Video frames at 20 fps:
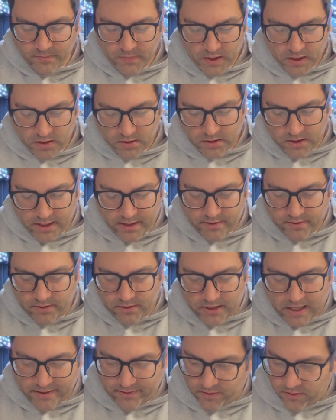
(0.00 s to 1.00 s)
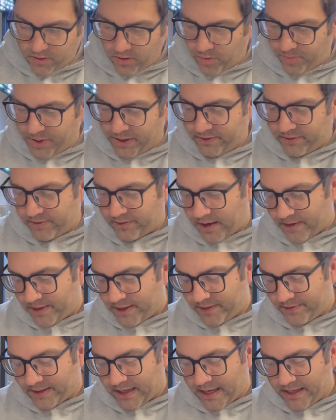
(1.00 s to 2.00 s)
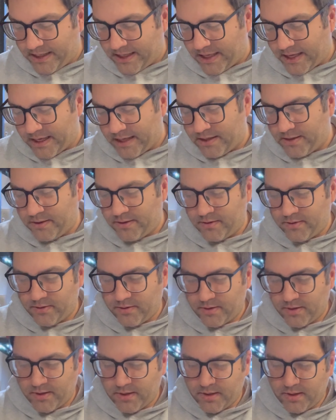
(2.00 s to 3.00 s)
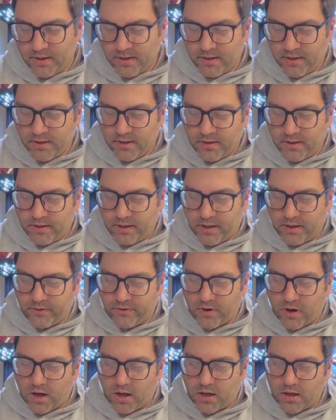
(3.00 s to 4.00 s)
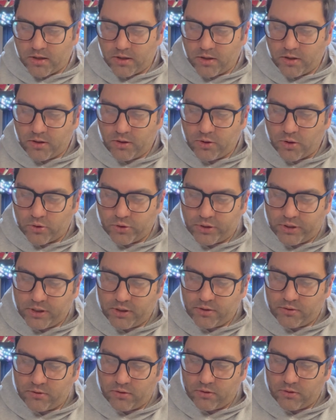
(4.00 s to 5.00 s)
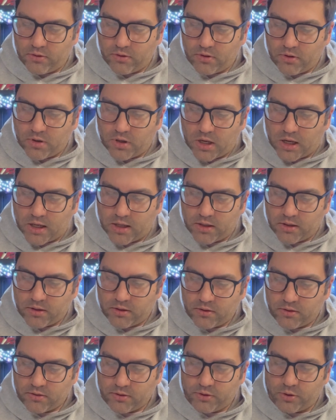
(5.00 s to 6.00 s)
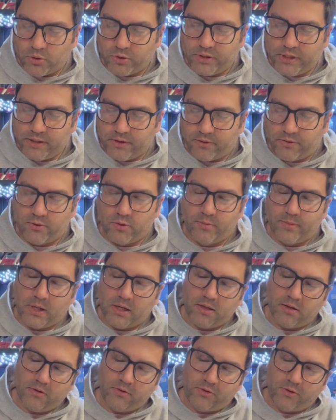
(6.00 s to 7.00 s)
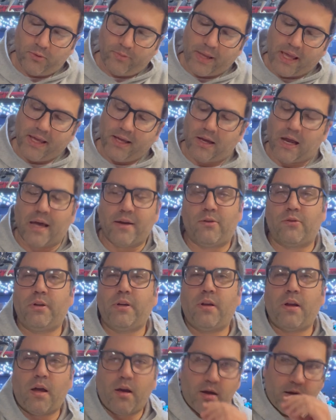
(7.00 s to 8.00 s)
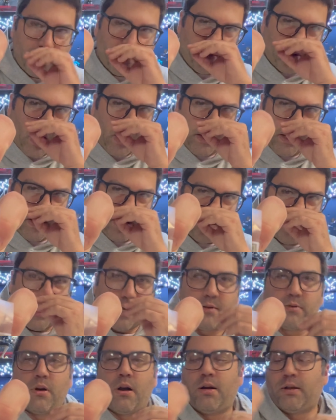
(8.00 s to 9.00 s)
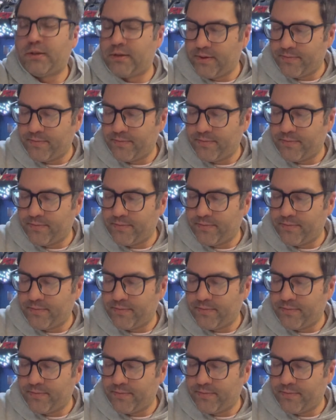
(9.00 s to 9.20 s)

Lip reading: All right, lots of little pieces on this guy again. Here's Yoshi, Sume. I don't, probably gonna say it wrong.